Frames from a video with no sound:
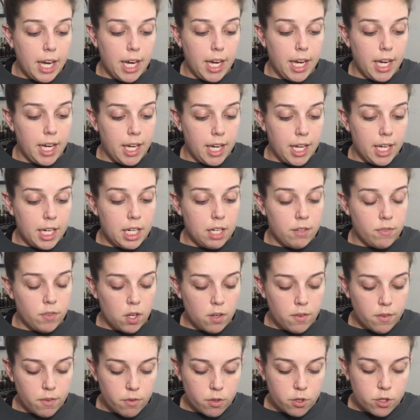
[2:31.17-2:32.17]
and if
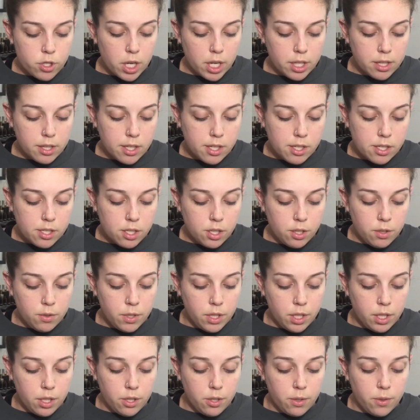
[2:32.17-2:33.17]
y'all have ever tried this, you
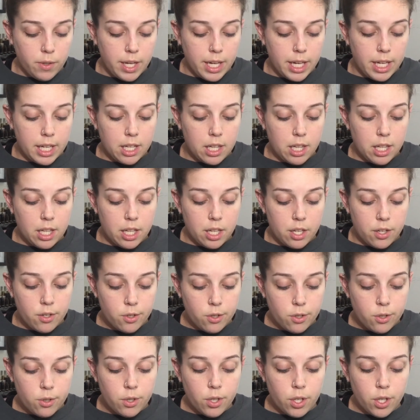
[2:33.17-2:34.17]
know a
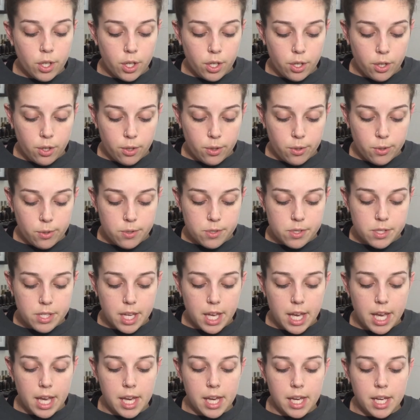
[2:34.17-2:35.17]
little goes
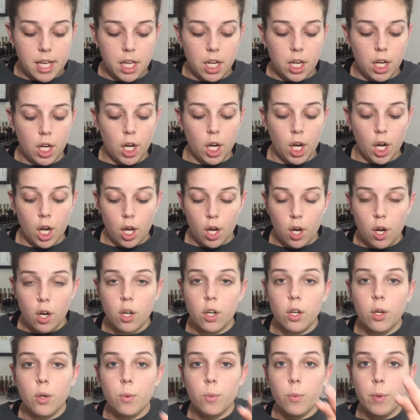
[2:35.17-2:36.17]
a
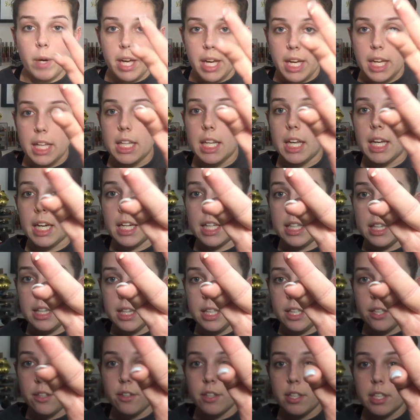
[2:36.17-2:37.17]
long way. Like
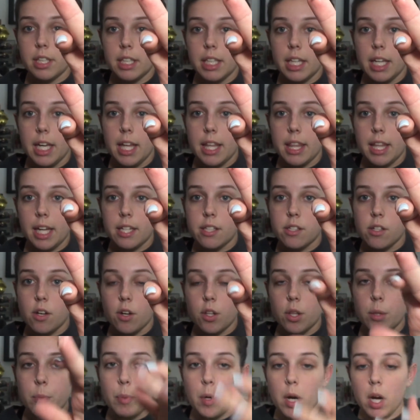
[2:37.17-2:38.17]
literally, that's
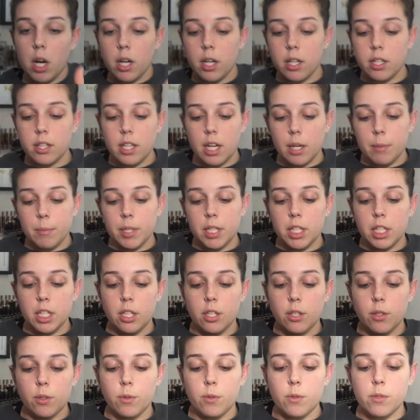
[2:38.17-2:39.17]
all the product that I'm going to
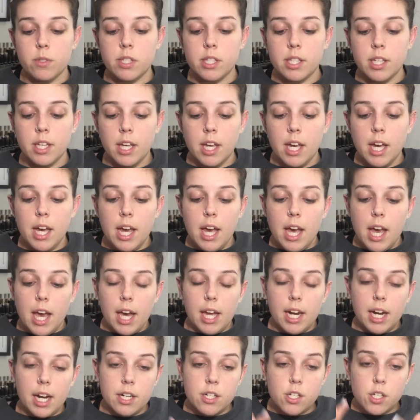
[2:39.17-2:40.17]
use,
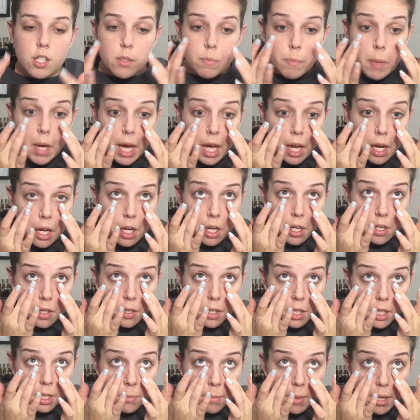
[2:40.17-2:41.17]
and I just pat it
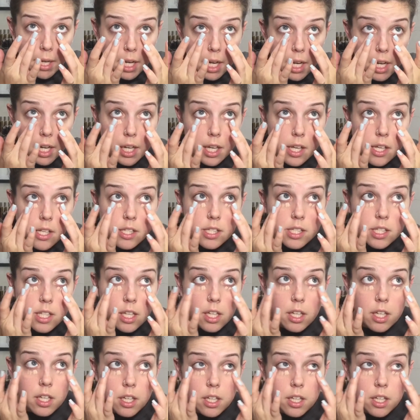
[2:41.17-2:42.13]
underneath my eyes.